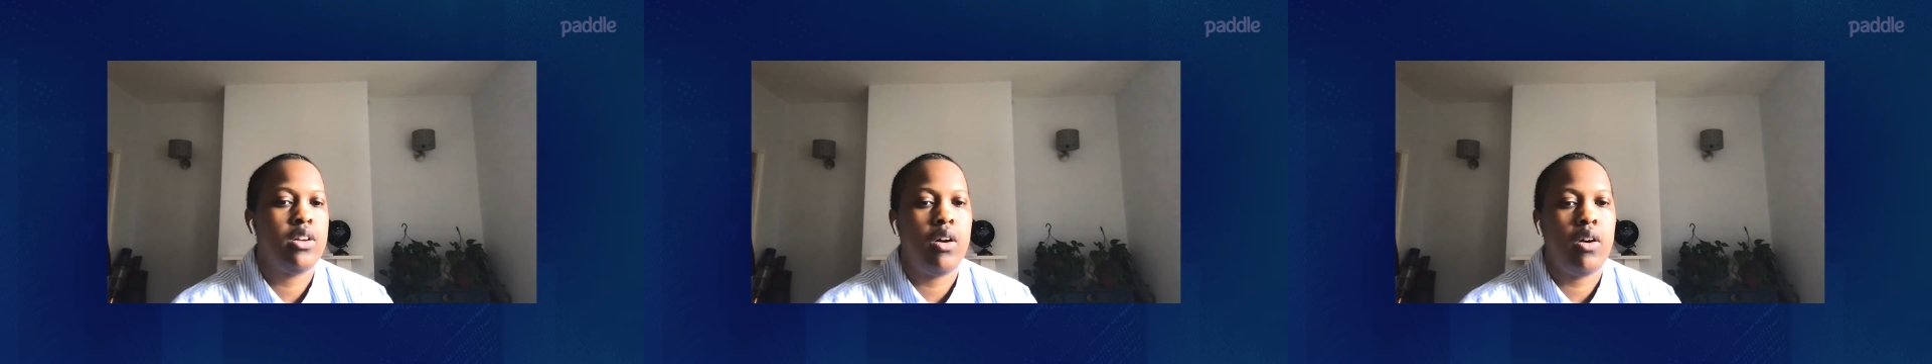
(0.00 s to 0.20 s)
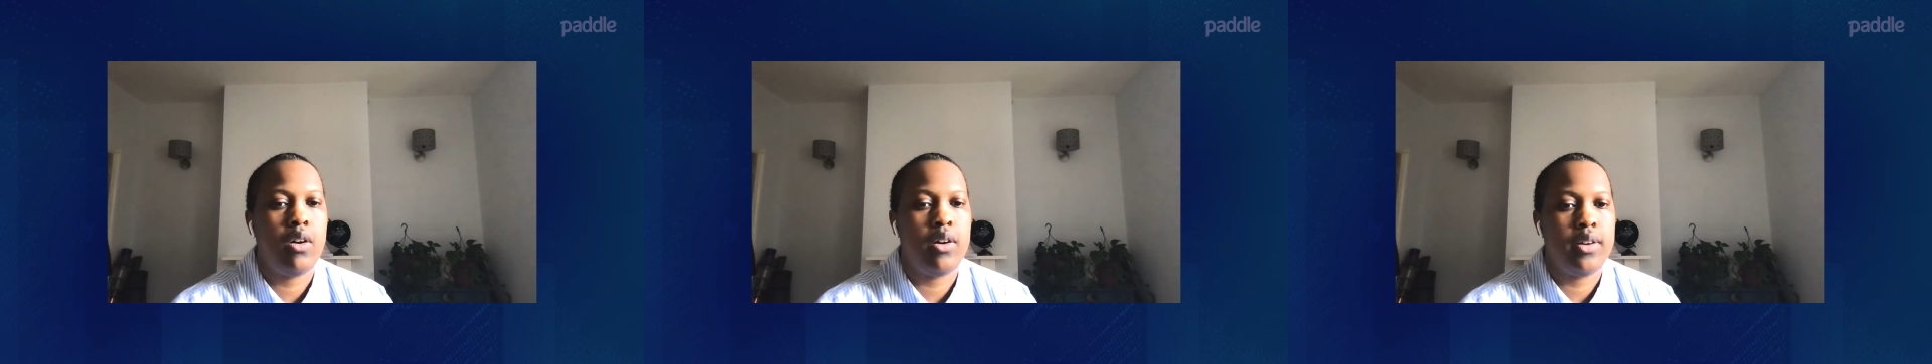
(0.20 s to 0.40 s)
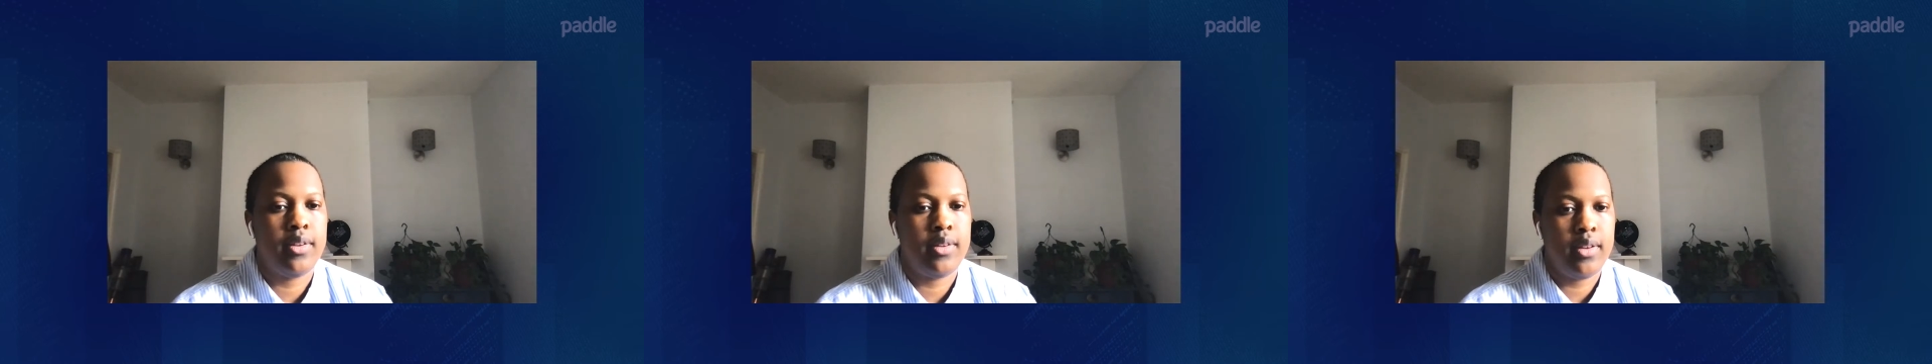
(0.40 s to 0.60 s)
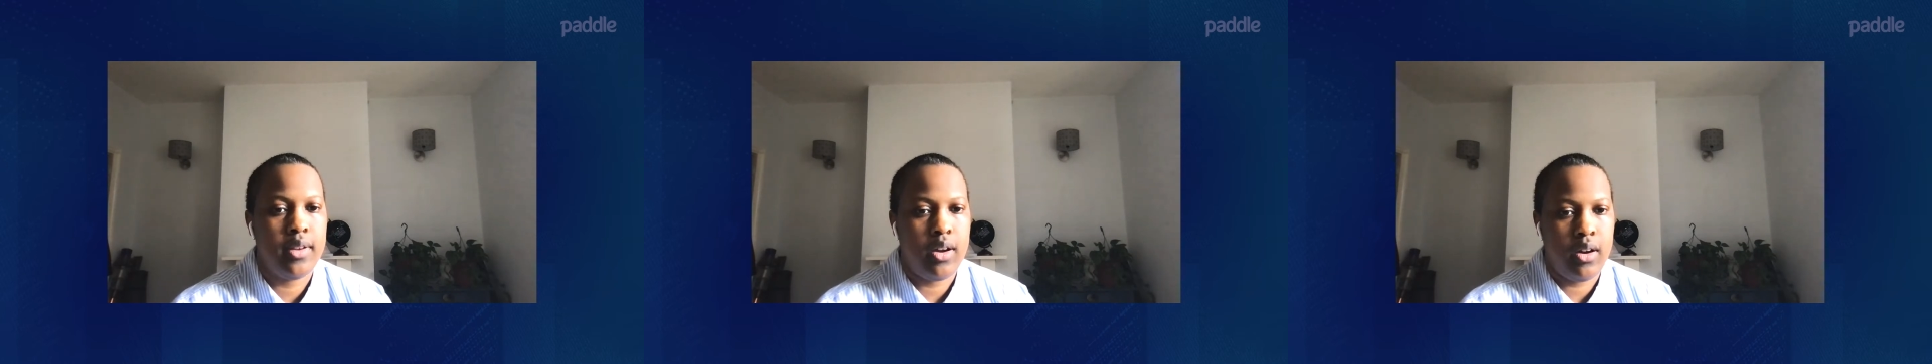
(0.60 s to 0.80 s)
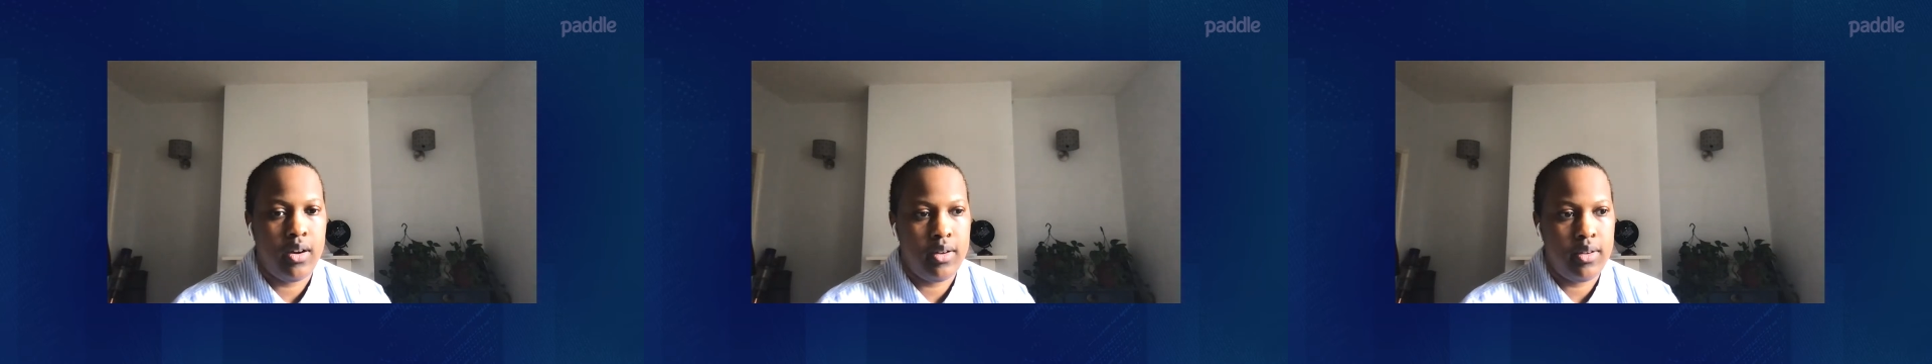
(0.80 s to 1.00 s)
on
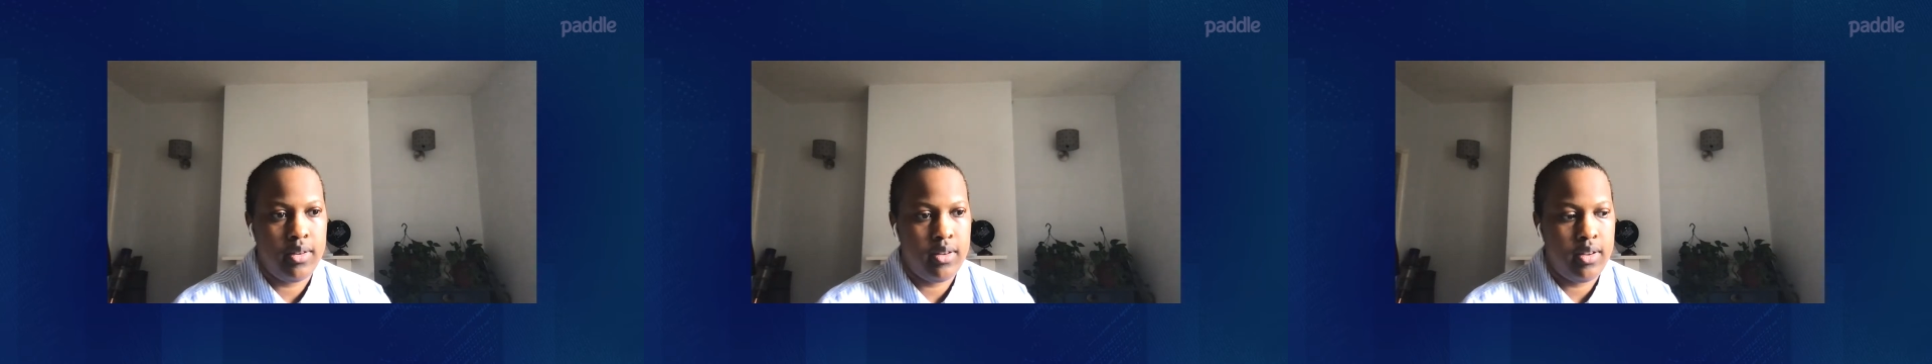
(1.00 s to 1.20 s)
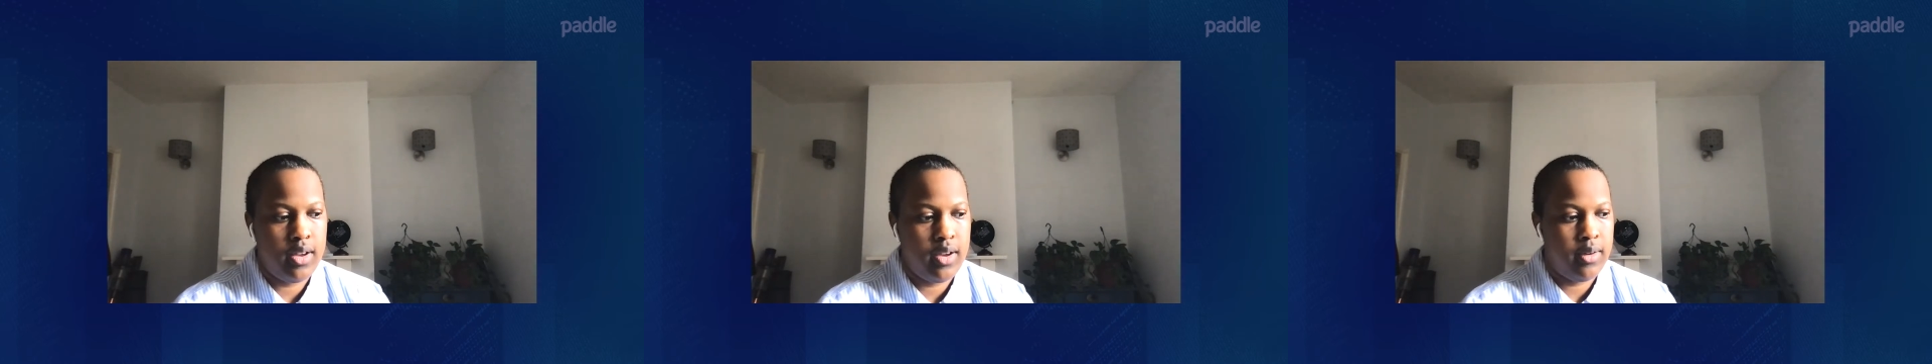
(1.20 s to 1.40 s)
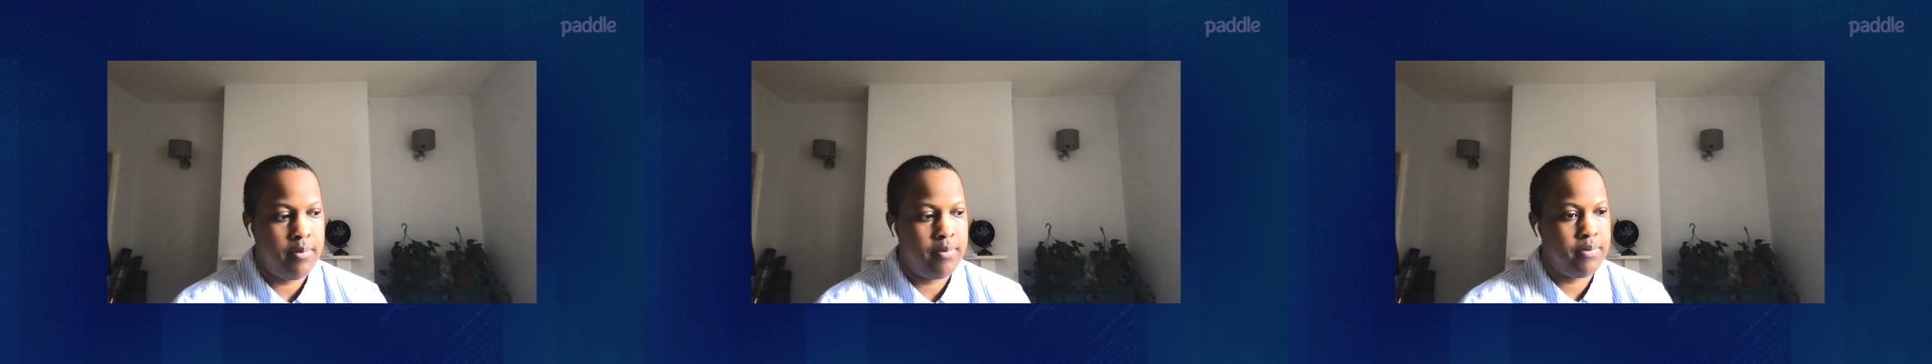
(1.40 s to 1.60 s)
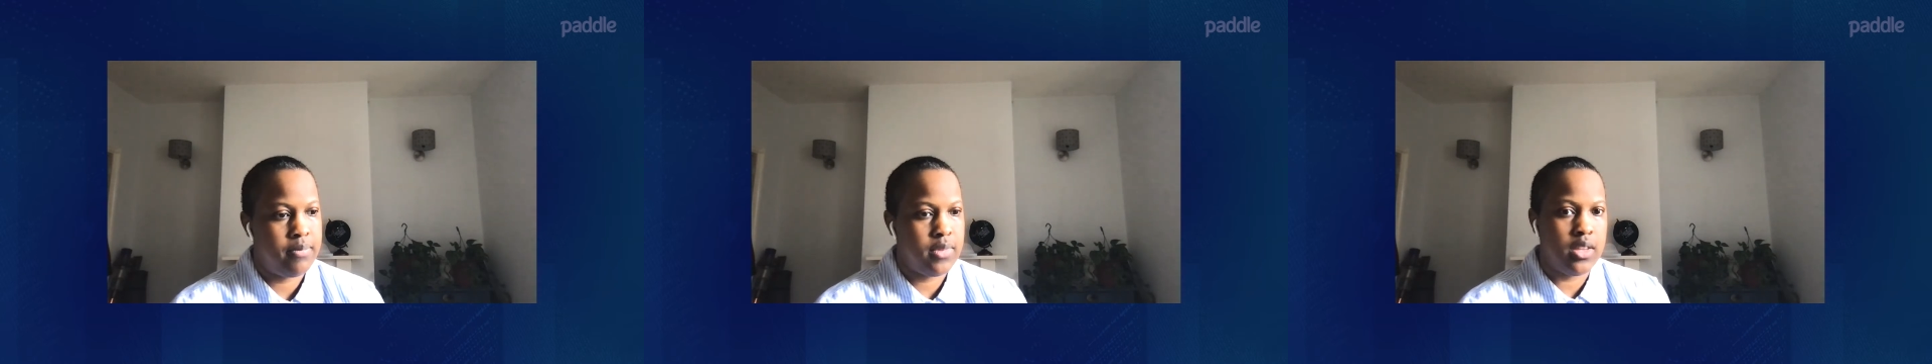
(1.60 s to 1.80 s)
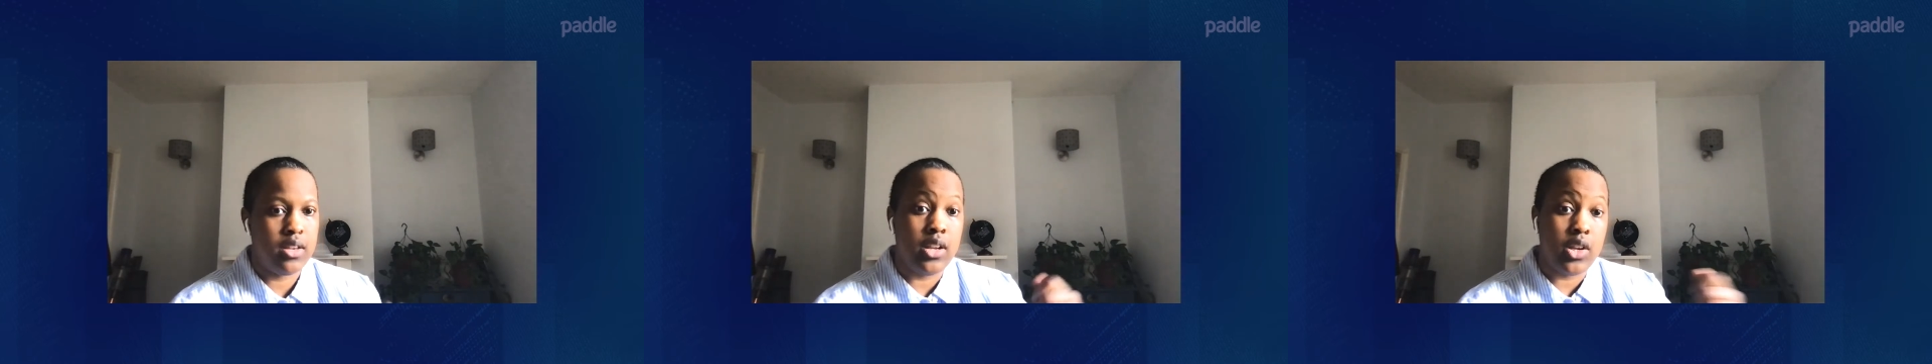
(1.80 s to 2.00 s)

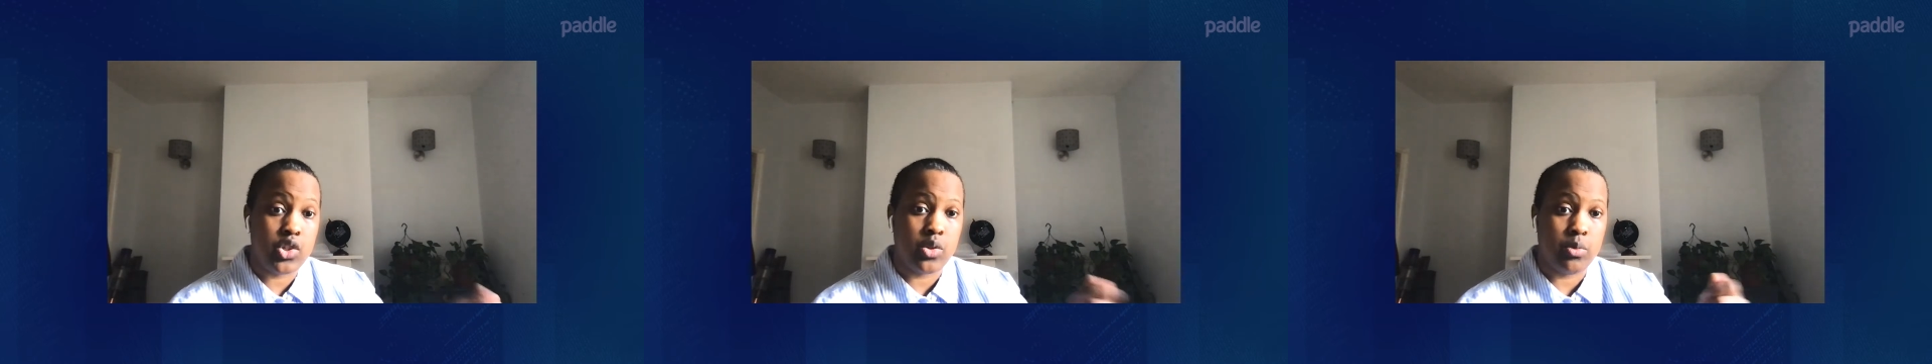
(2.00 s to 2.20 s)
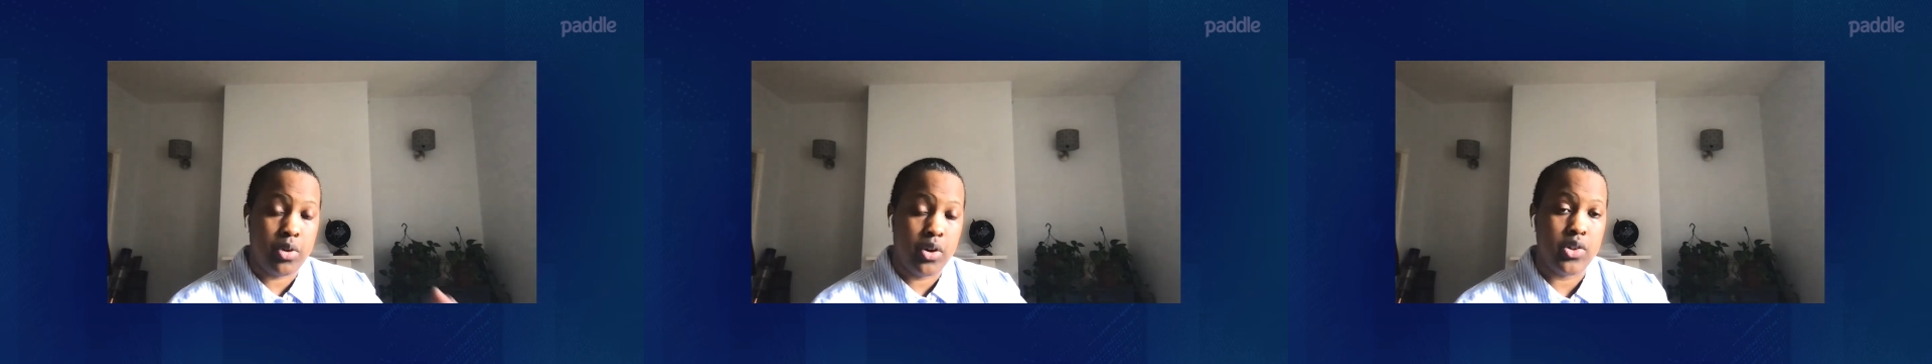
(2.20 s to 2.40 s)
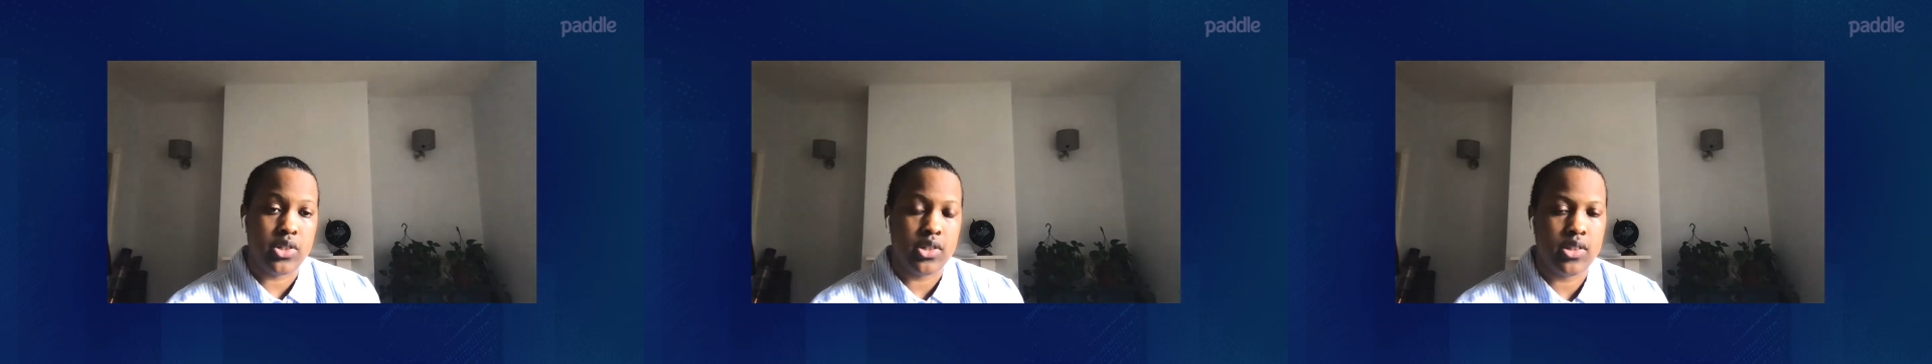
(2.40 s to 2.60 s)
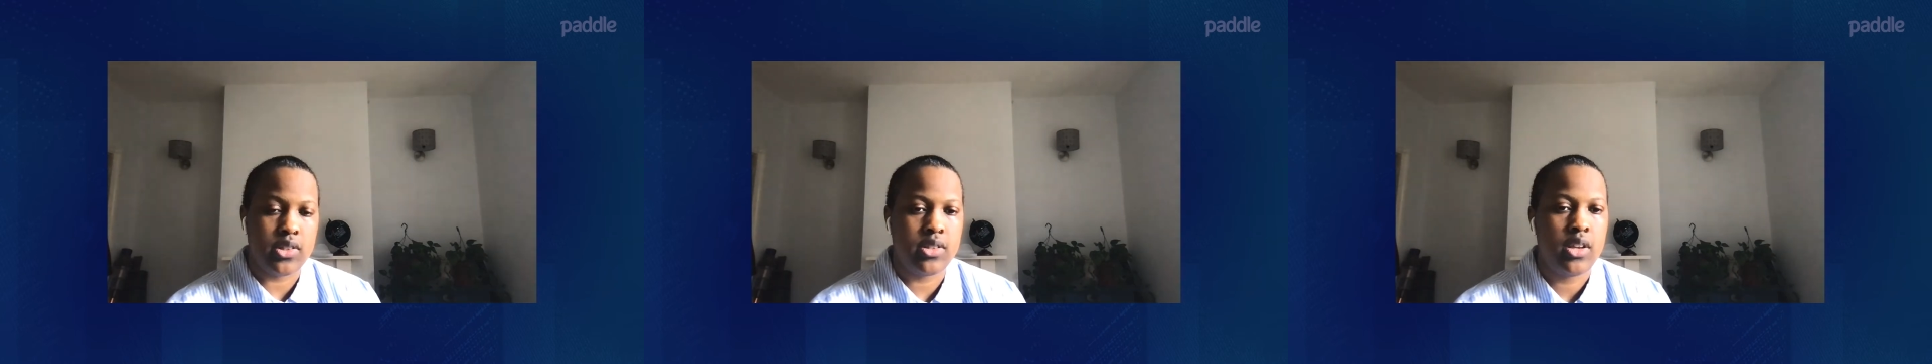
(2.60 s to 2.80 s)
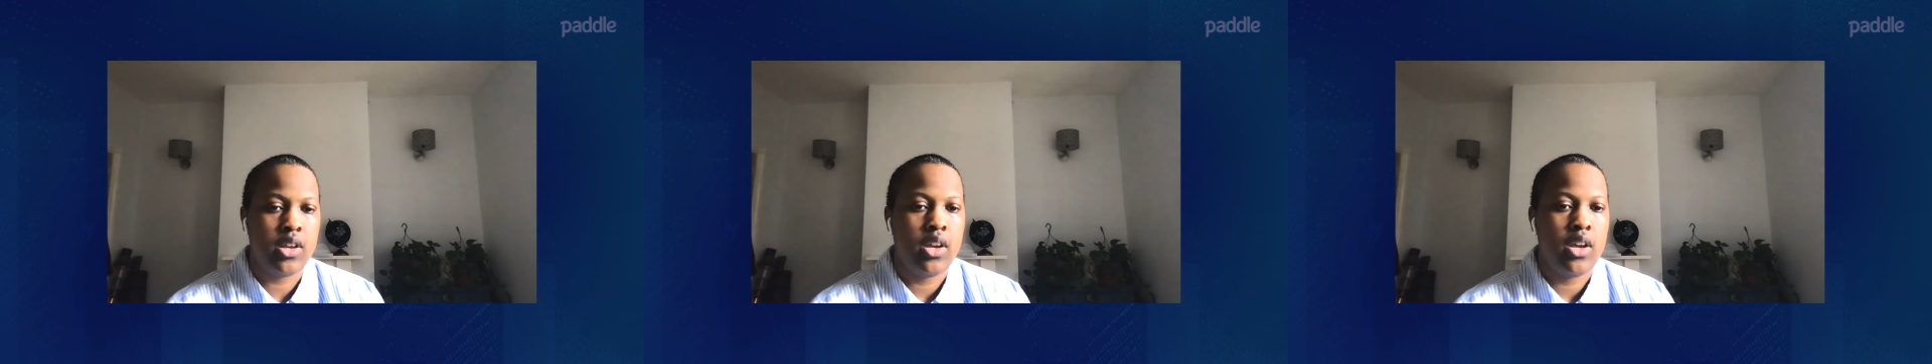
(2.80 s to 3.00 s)
the initial purchase.